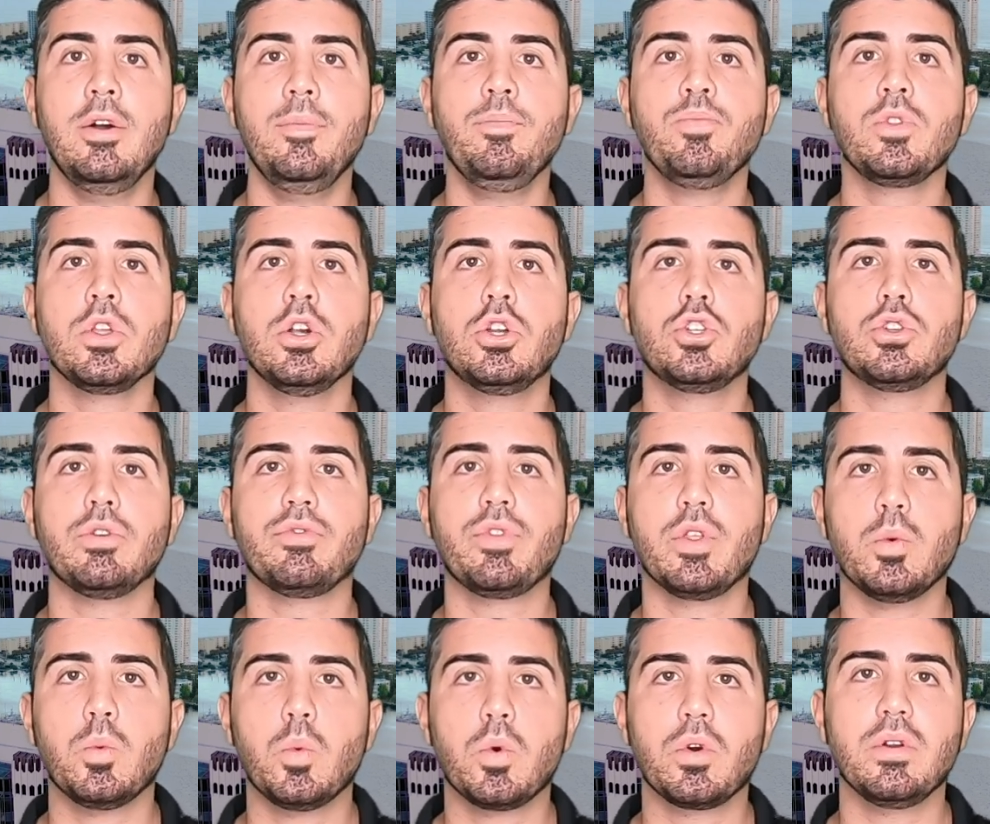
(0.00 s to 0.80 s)
So
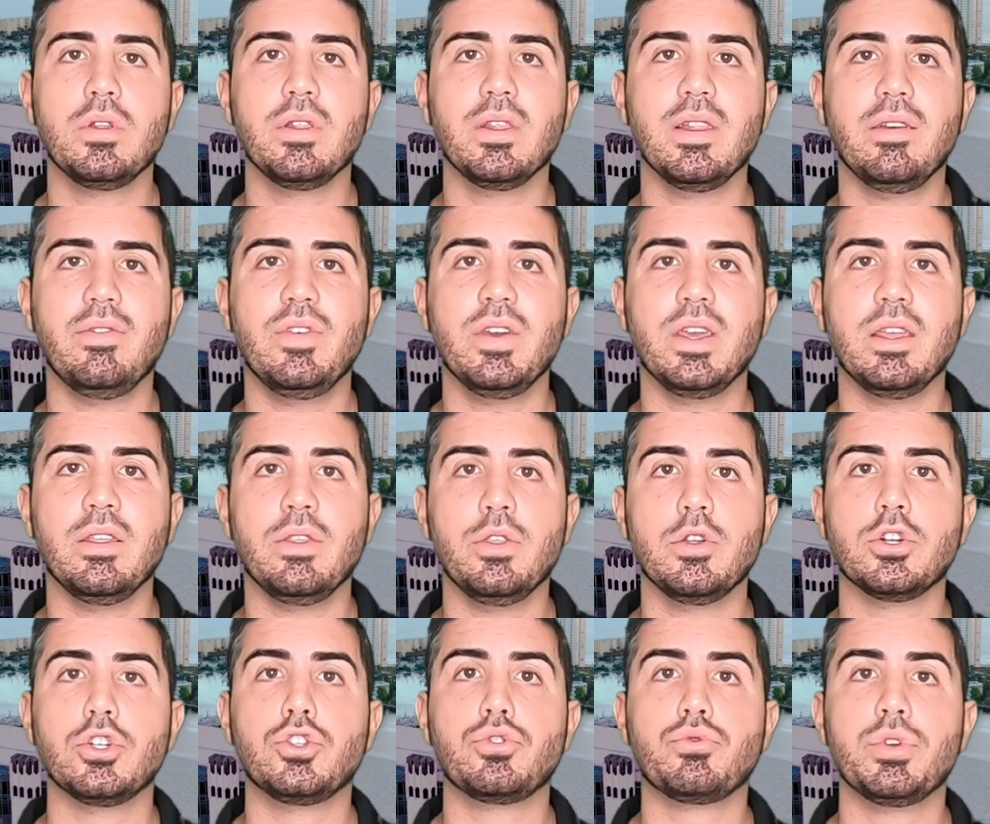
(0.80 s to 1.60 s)
if they weren't living in
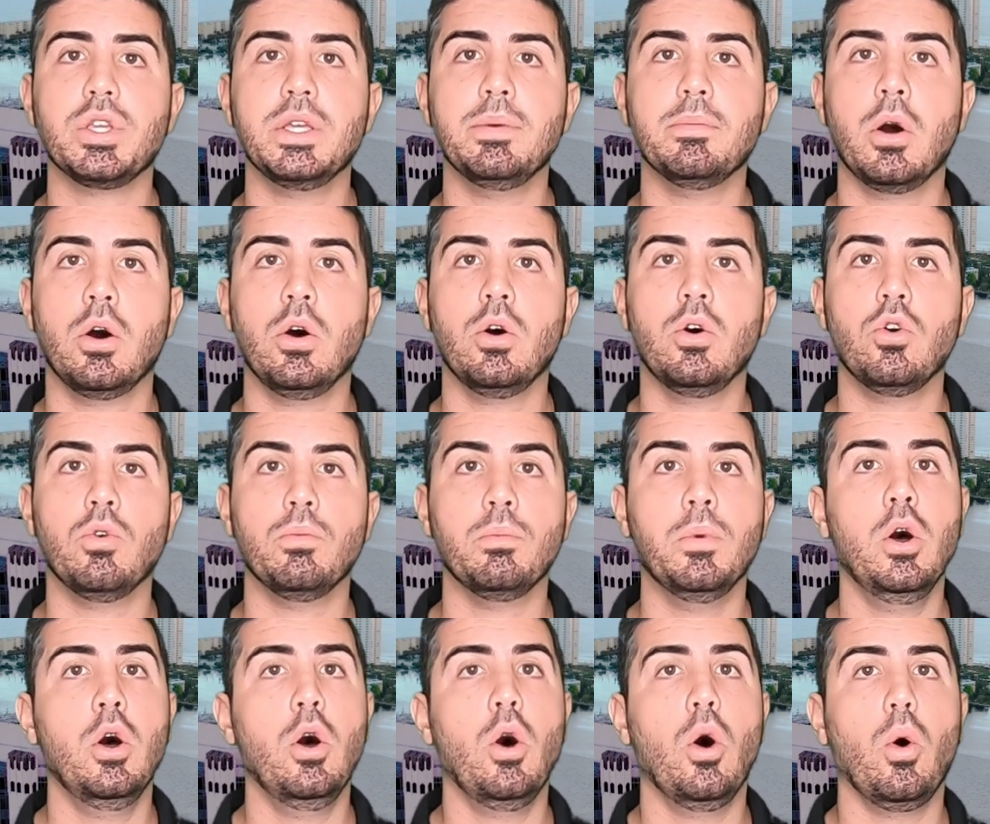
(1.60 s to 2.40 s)
their dream
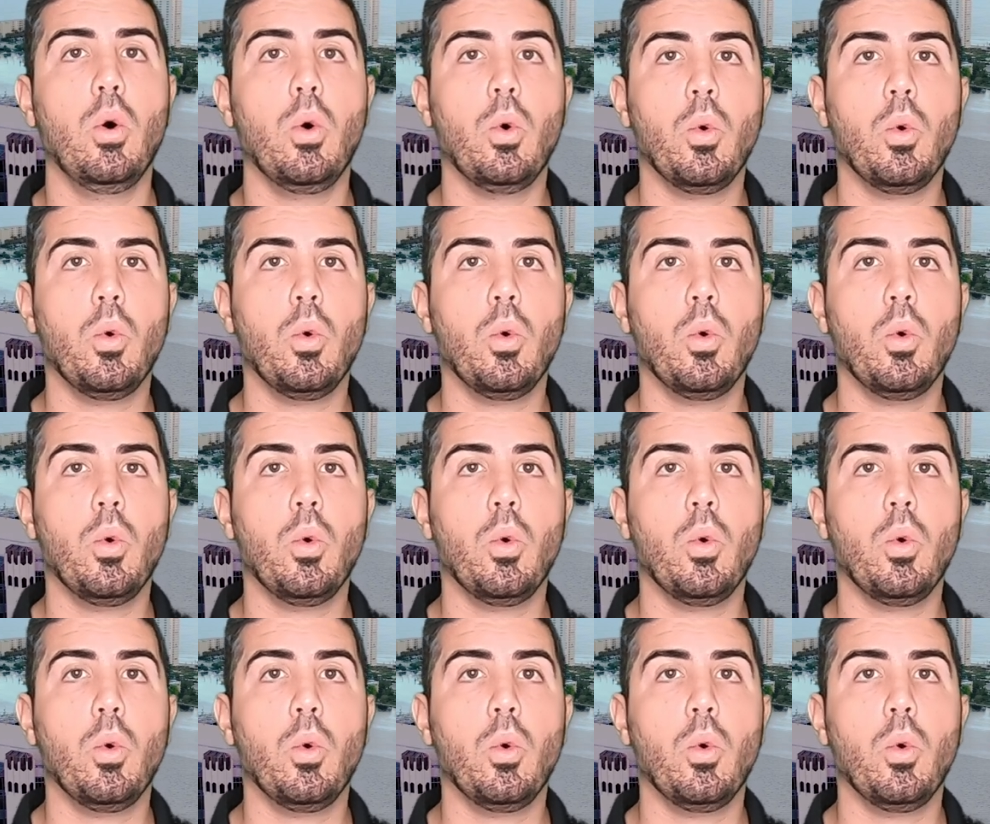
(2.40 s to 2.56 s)
home,